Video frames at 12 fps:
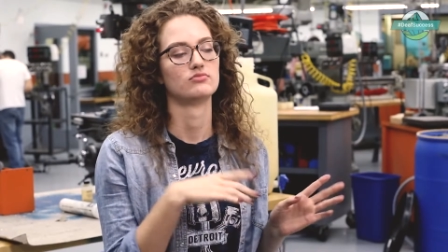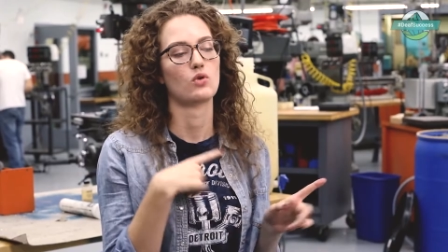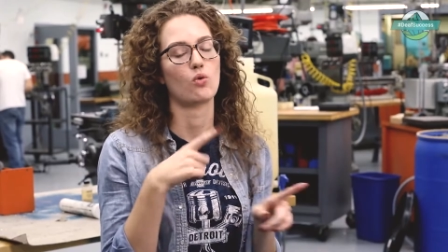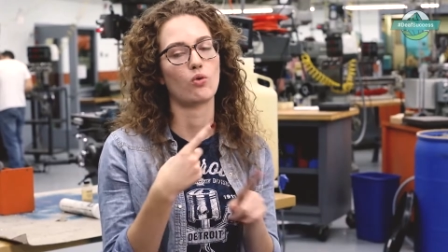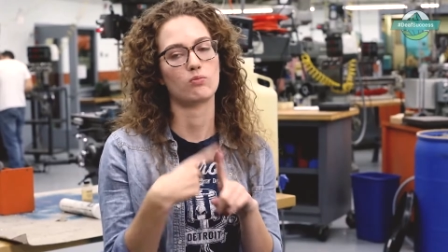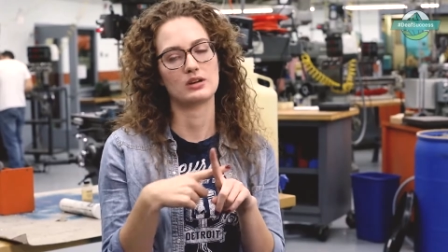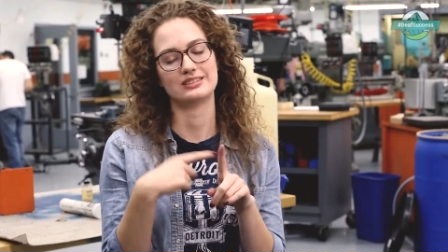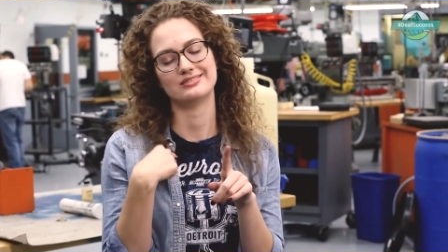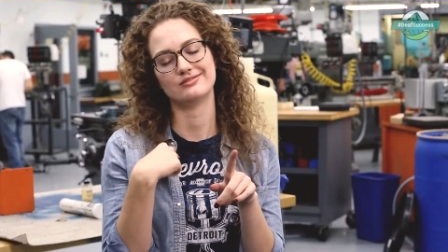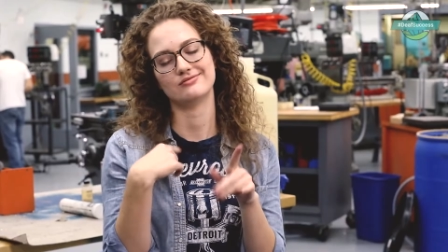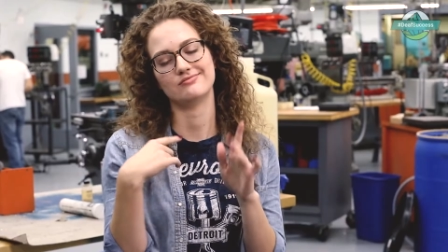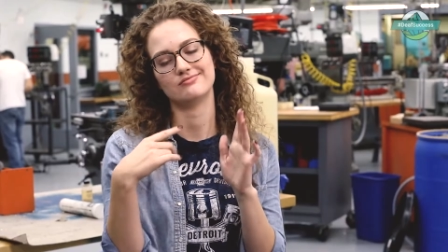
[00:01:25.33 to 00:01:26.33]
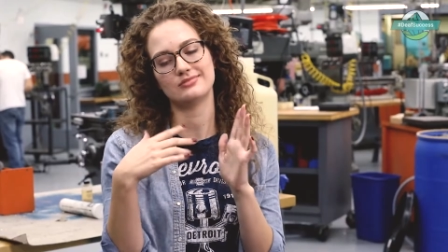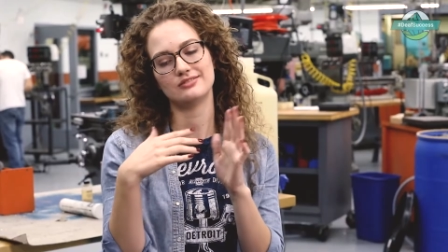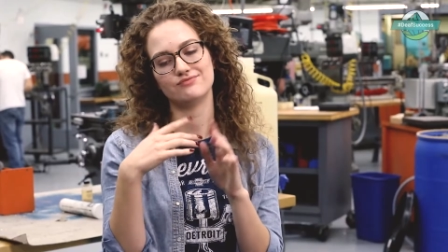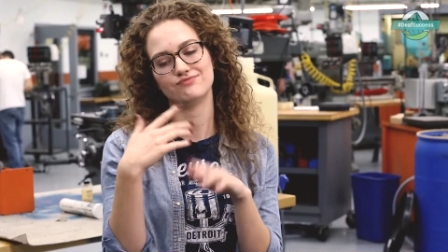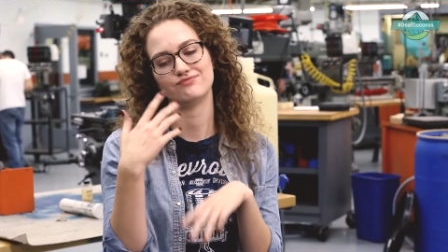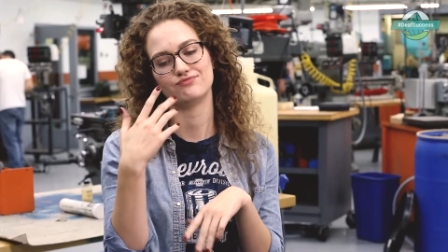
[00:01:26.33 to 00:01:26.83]
Also, I study
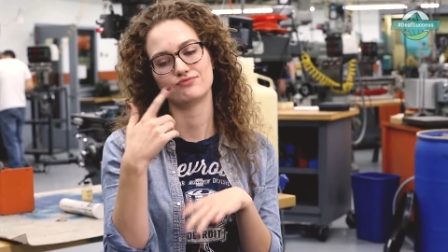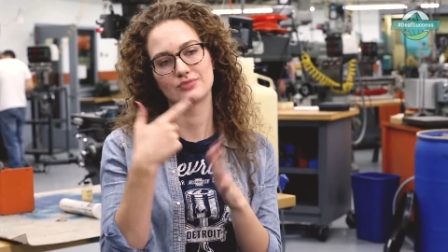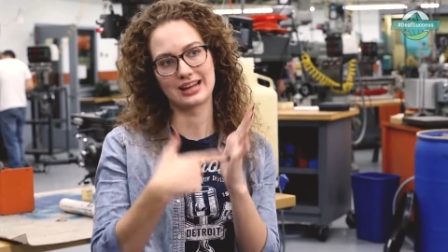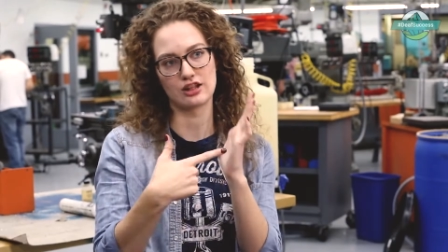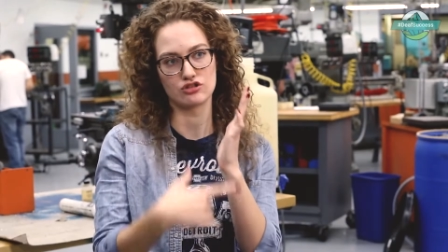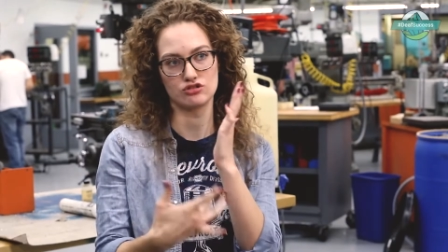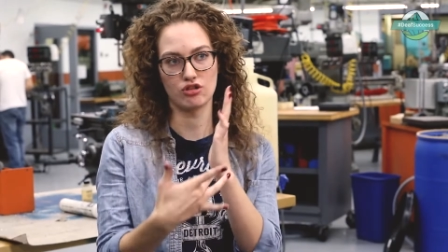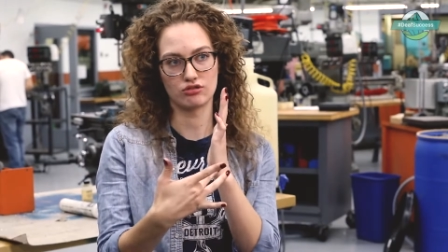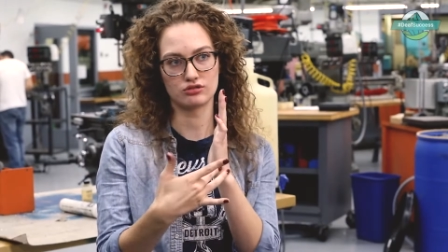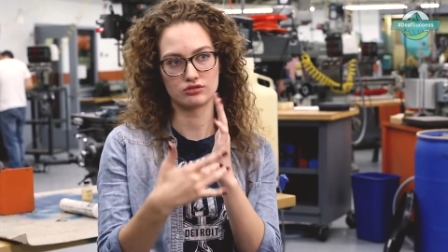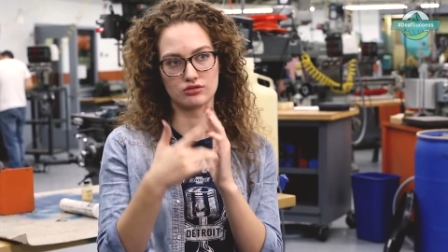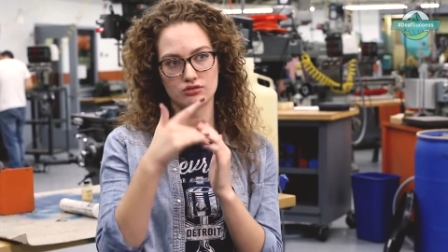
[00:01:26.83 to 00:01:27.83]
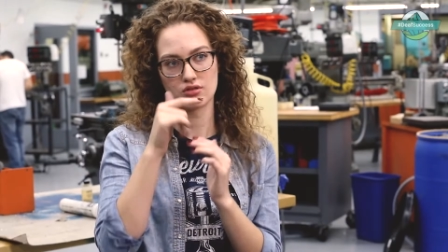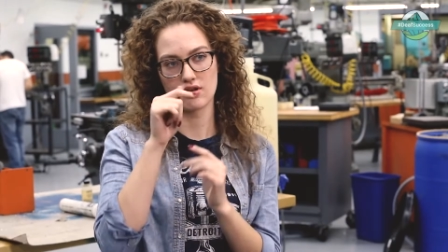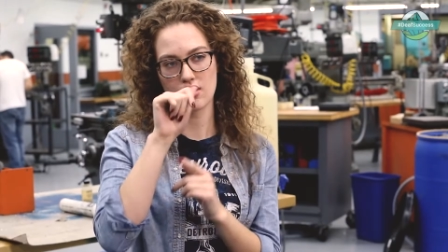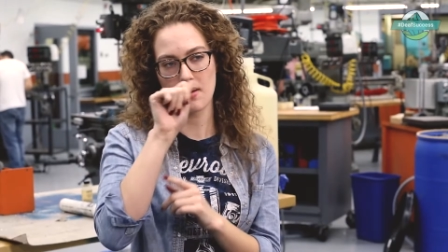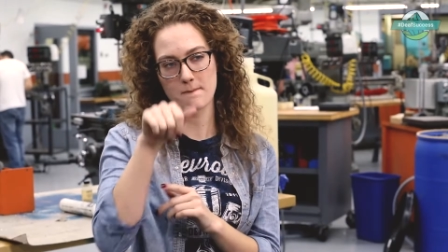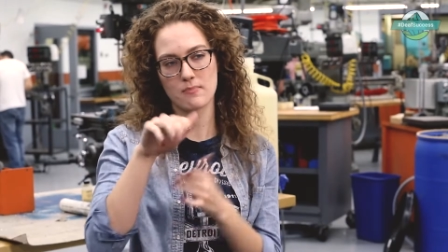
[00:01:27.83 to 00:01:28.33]
welding technology at Austin
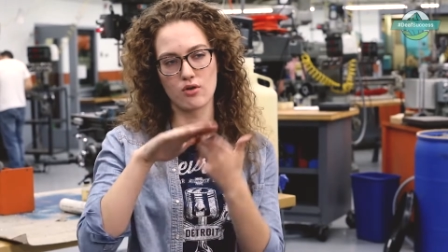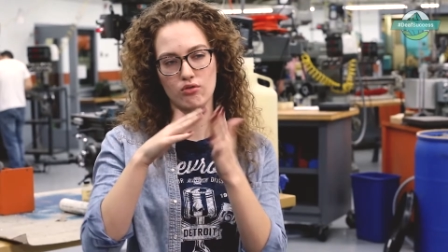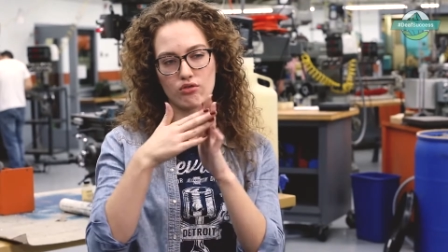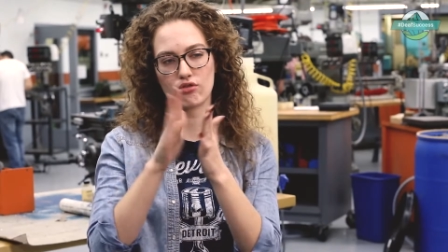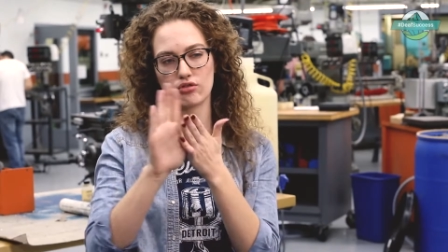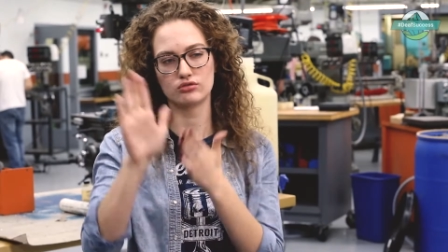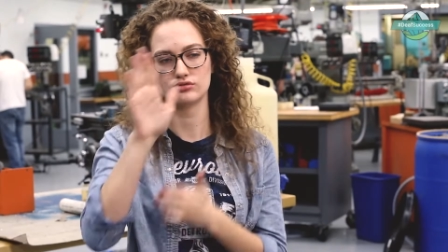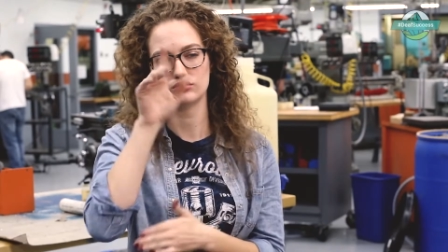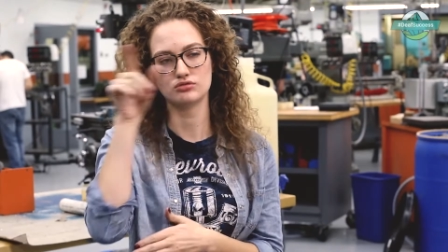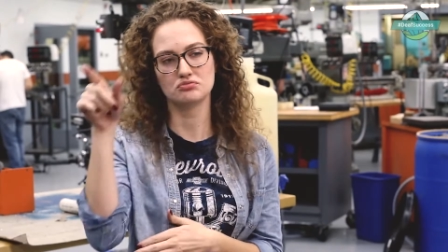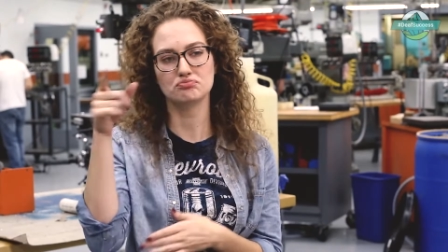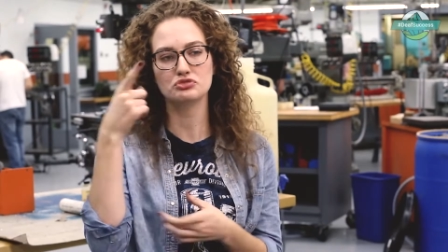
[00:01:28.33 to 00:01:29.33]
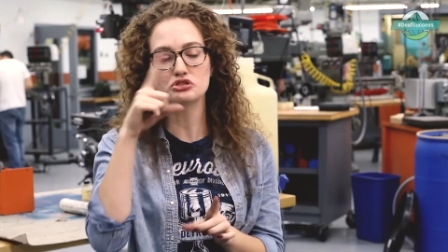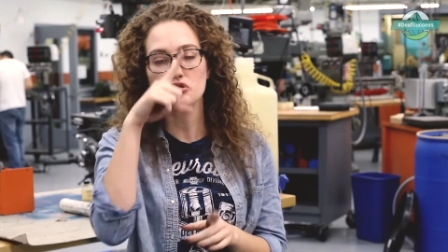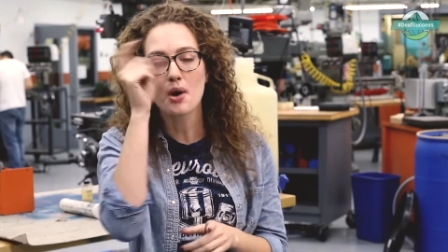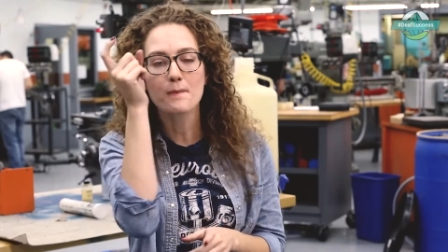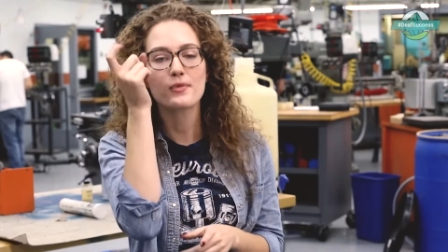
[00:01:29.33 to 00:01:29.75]
Community College during the summer.